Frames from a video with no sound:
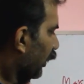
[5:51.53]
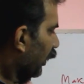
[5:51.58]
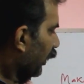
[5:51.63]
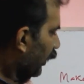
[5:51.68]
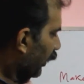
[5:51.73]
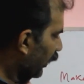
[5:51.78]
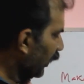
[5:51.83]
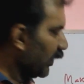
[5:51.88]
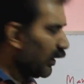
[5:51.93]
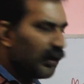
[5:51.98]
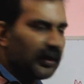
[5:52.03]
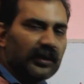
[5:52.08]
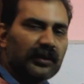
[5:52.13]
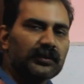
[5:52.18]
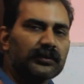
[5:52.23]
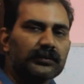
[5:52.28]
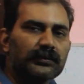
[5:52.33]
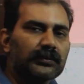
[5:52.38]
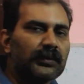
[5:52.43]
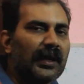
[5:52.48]
Here
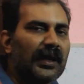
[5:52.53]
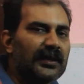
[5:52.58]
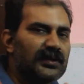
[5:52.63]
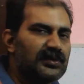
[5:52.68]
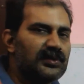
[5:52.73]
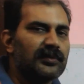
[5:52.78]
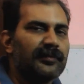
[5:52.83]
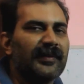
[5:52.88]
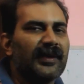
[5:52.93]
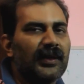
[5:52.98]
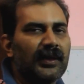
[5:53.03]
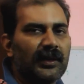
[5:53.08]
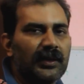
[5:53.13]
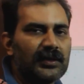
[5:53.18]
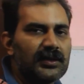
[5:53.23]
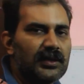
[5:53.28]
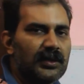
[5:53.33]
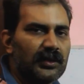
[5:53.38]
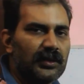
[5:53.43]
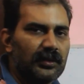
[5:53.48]
I should
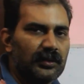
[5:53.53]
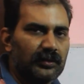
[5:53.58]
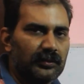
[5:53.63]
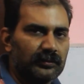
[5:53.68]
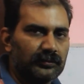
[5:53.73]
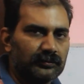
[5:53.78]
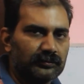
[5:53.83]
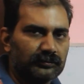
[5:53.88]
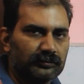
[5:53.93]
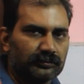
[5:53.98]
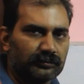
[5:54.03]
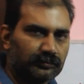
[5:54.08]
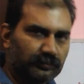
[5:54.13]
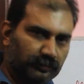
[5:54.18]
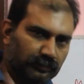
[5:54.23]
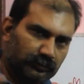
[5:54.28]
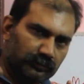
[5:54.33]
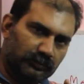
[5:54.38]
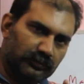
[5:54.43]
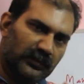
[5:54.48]
be
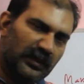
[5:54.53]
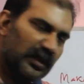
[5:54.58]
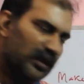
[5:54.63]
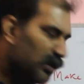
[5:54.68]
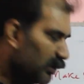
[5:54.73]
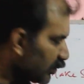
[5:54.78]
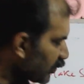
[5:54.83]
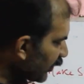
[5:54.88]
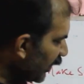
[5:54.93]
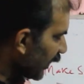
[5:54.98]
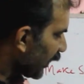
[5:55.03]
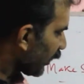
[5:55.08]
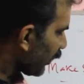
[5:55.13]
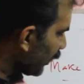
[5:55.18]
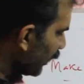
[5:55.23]
drawing